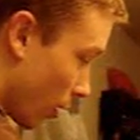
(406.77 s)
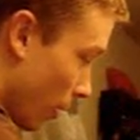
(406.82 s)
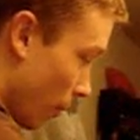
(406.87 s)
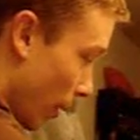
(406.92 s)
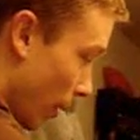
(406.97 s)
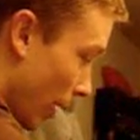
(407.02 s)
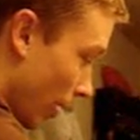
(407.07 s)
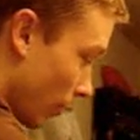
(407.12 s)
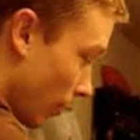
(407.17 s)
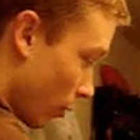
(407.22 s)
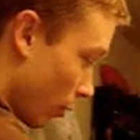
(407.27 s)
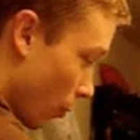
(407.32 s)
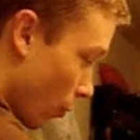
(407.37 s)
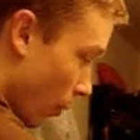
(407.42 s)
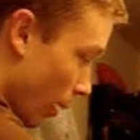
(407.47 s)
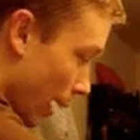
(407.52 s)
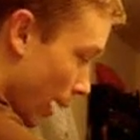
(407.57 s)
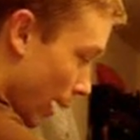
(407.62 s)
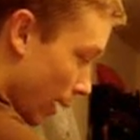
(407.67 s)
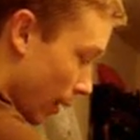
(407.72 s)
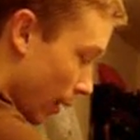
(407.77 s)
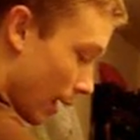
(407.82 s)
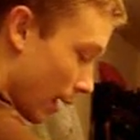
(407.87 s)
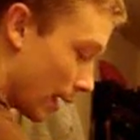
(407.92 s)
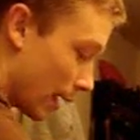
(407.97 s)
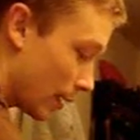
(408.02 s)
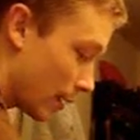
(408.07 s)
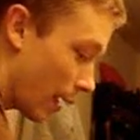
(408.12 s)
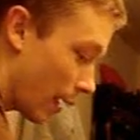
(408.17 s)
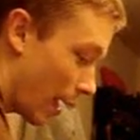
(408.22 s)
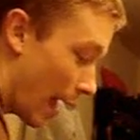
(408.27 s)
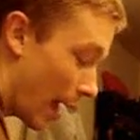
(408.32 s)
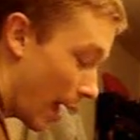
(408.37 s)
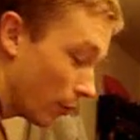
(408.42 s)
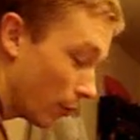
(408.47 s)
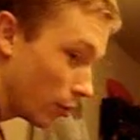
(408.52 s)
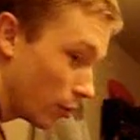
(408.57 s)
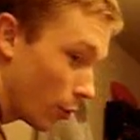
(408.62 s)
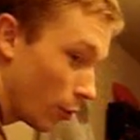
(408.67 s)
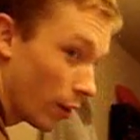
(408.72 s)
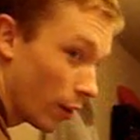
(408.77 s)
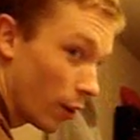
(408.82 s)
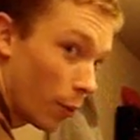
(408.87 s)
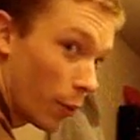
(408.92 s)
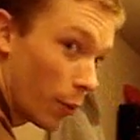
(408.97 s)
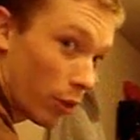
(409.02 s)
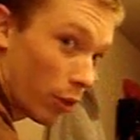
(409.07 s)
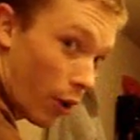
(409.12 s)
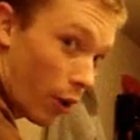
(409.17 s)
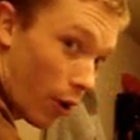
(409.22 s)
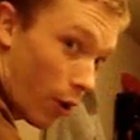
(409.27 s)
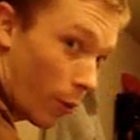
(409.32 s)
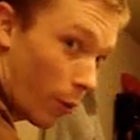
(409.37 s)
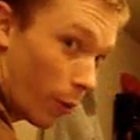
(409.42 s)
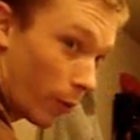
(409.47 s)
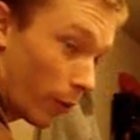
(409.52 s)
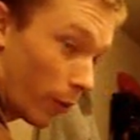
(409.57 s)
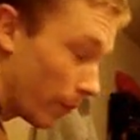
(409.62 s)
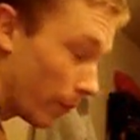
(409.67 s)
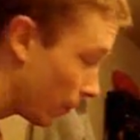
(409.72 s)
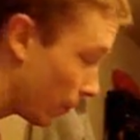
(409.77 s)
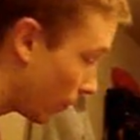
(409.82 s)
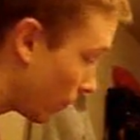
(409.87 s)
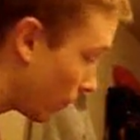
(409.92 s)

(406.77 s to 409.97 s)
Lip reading: compared to the way that I was doing it with the hone.